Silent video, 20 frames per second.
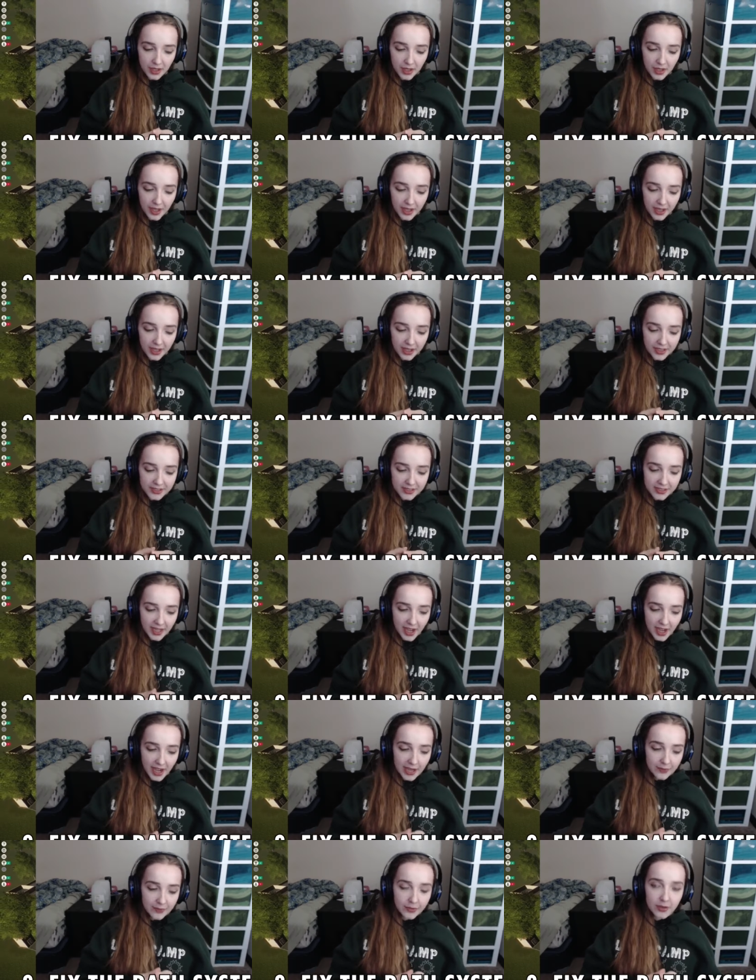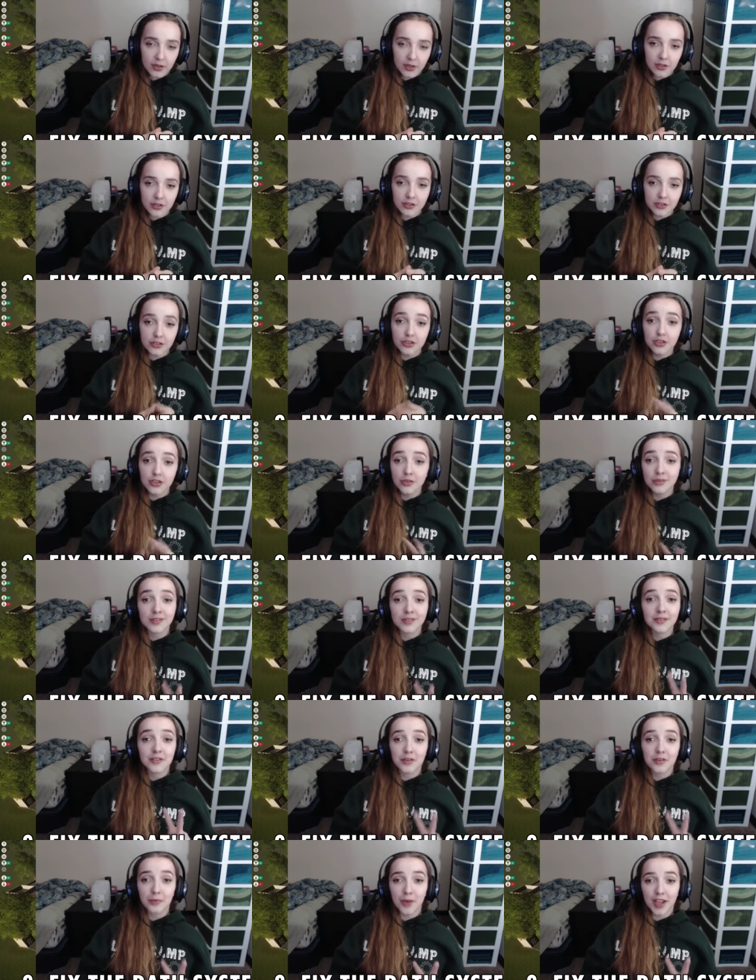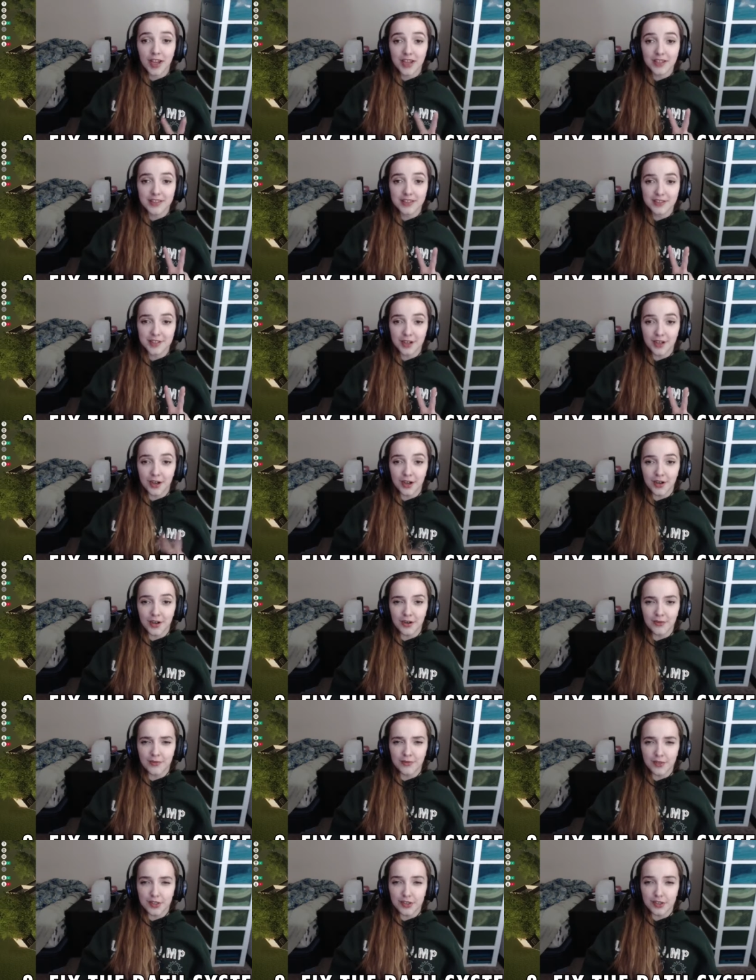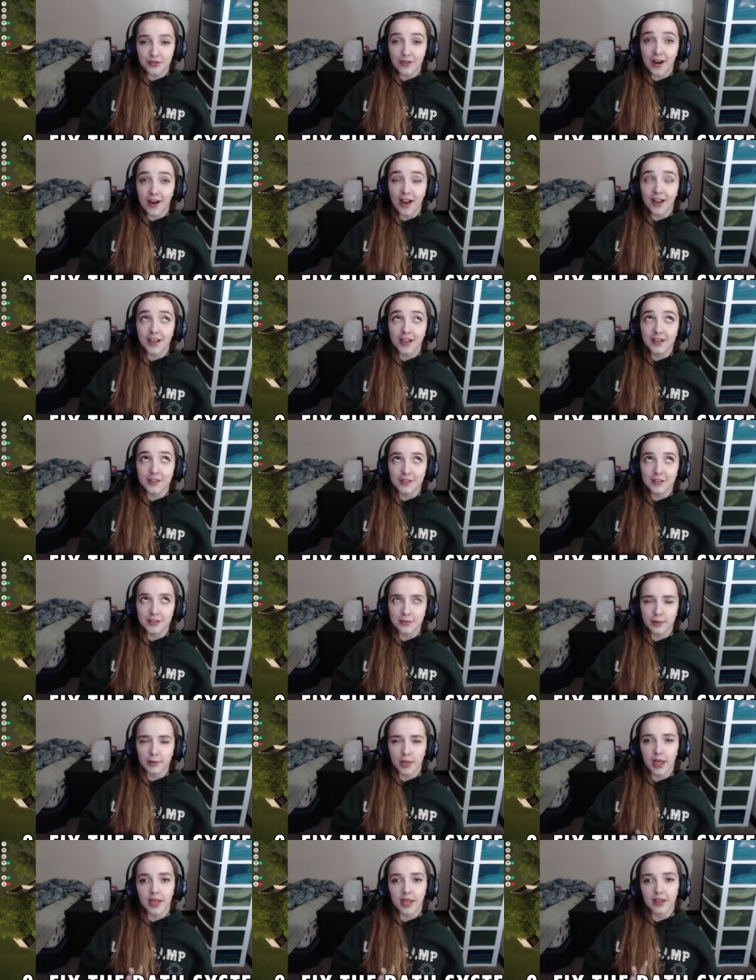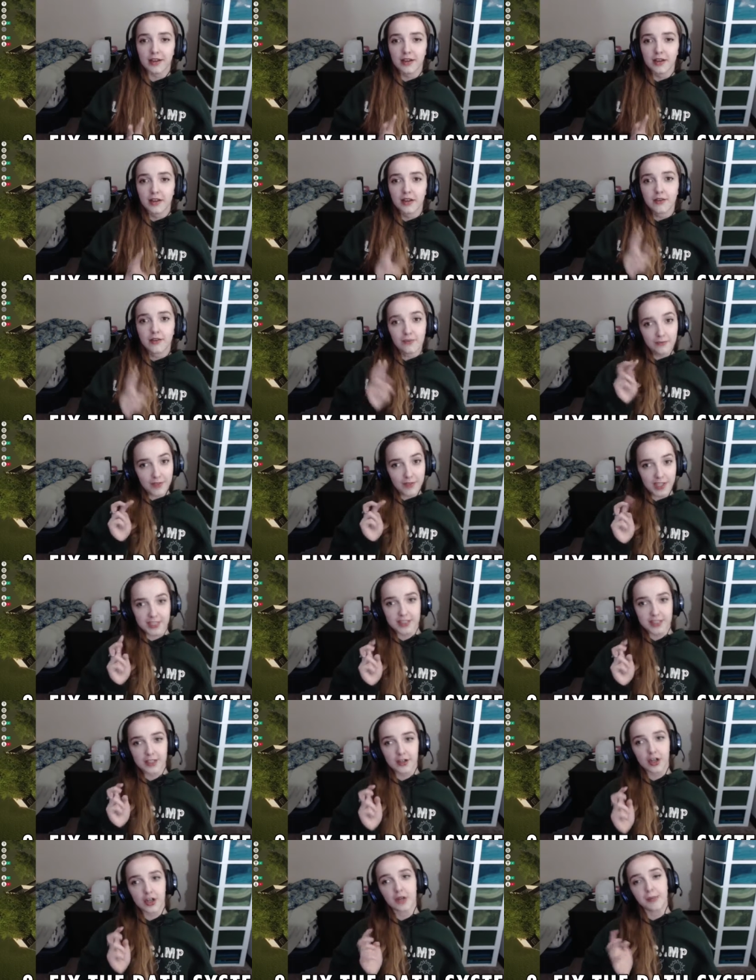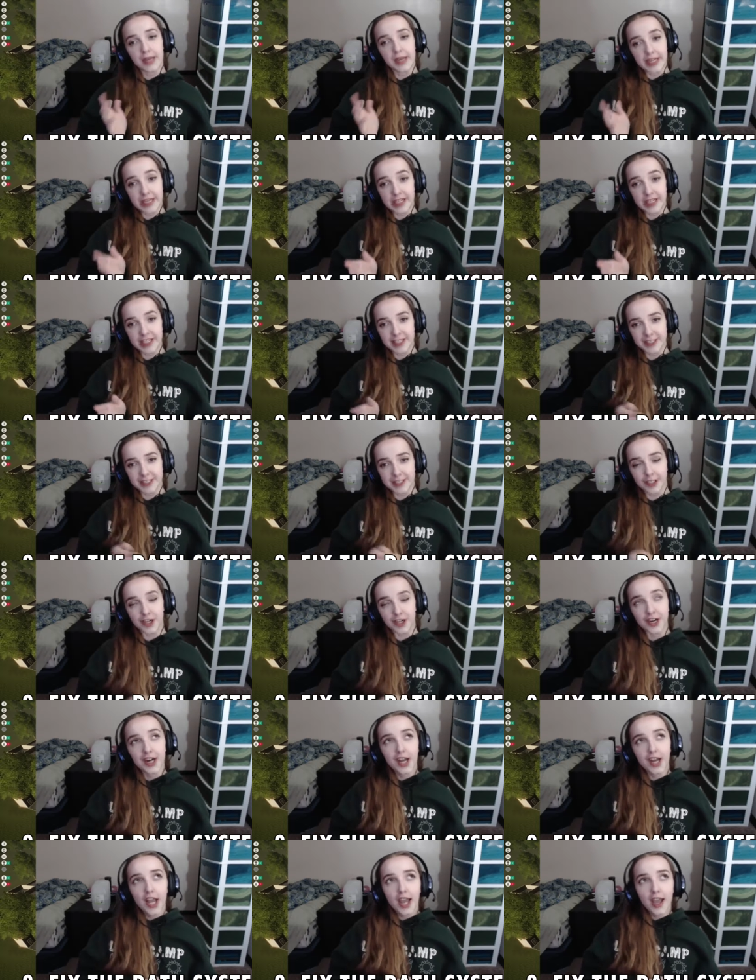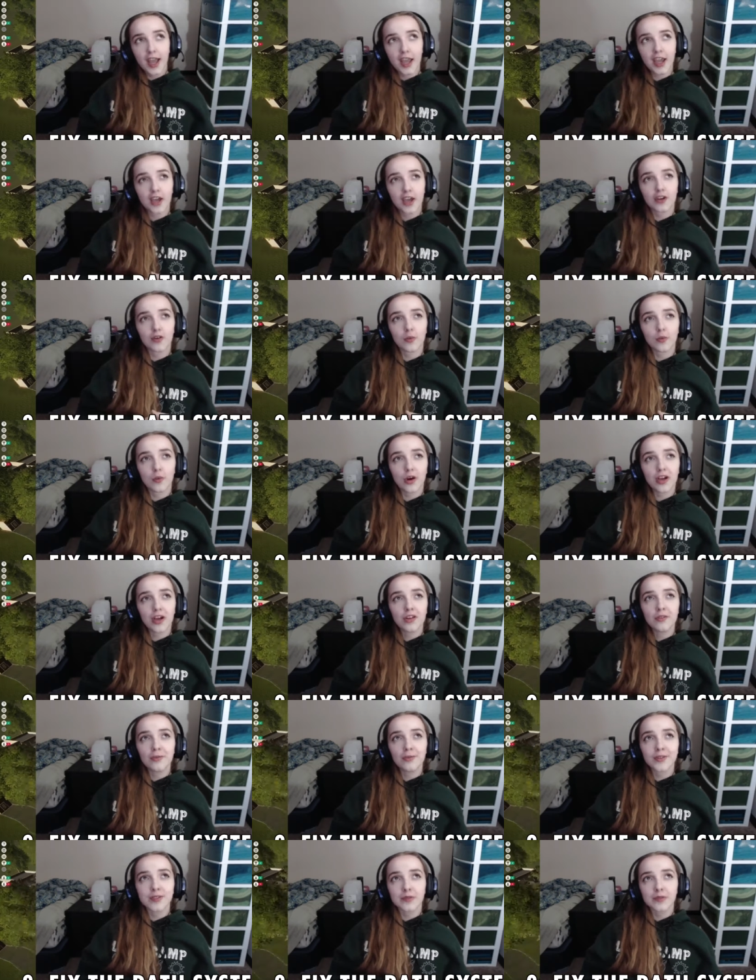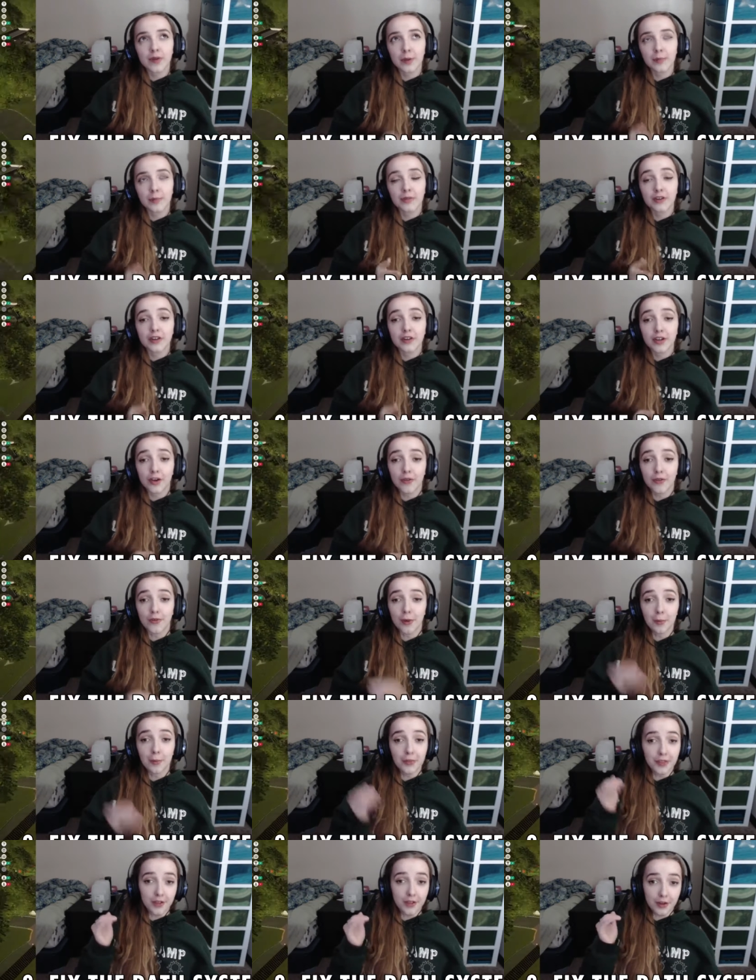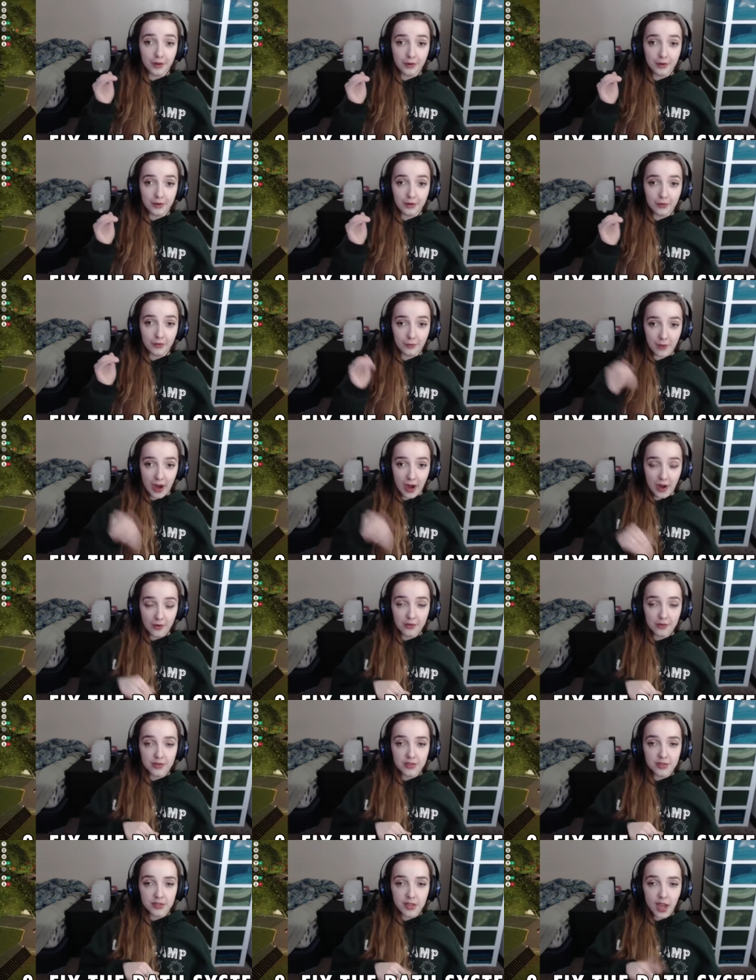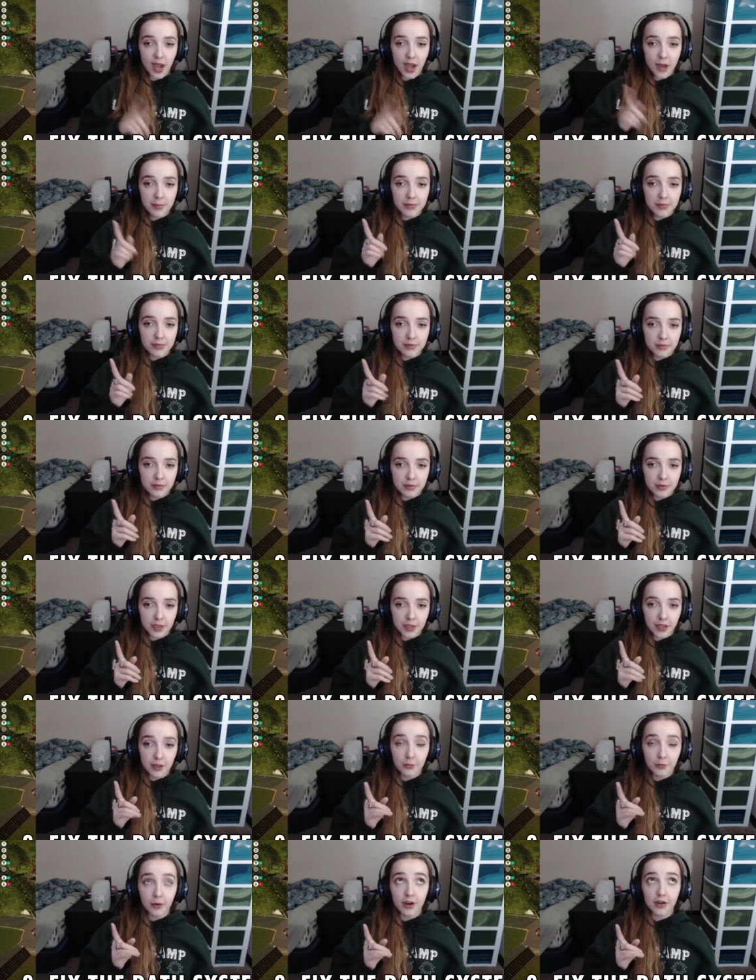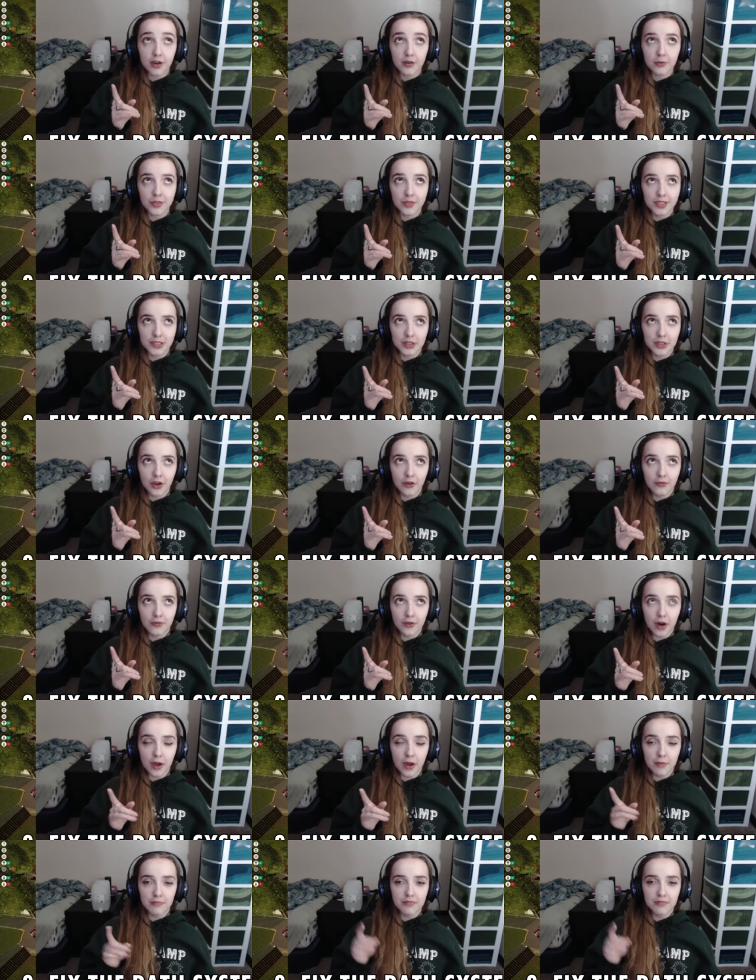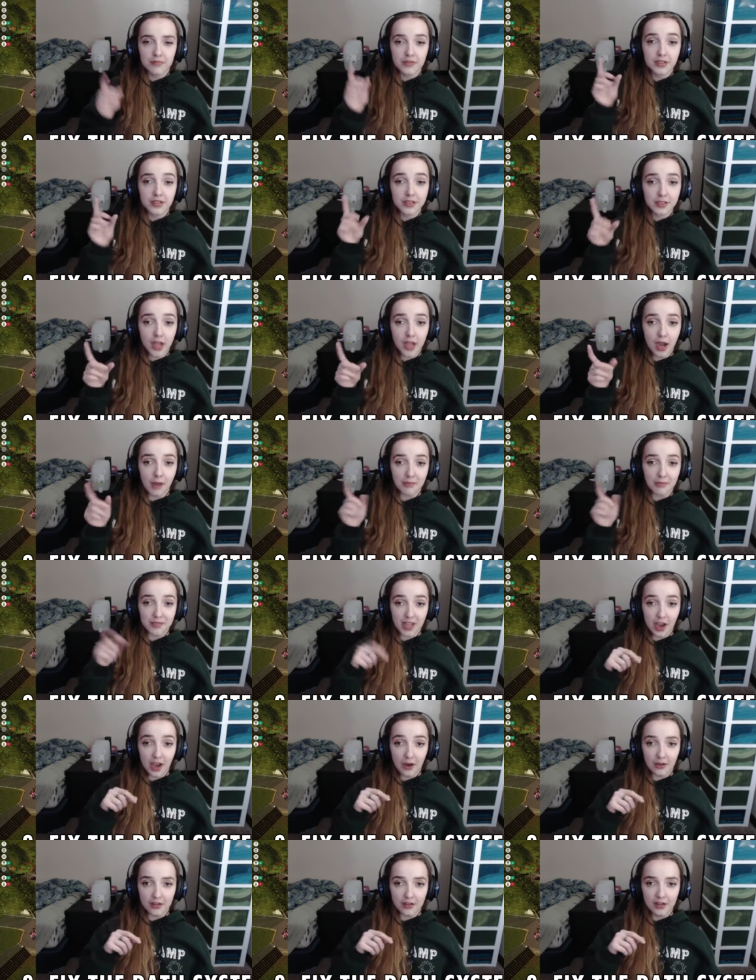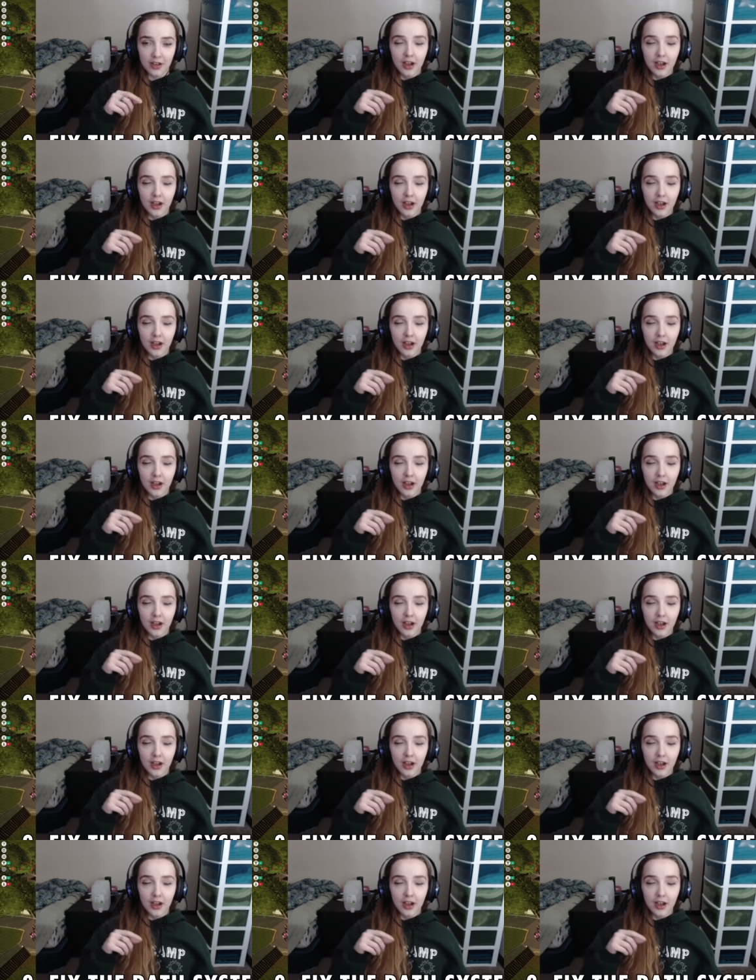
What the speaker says: And I've heard two different ways of trying to, fix it or make it easier. And one was go from the ground up, and one was go from the top down.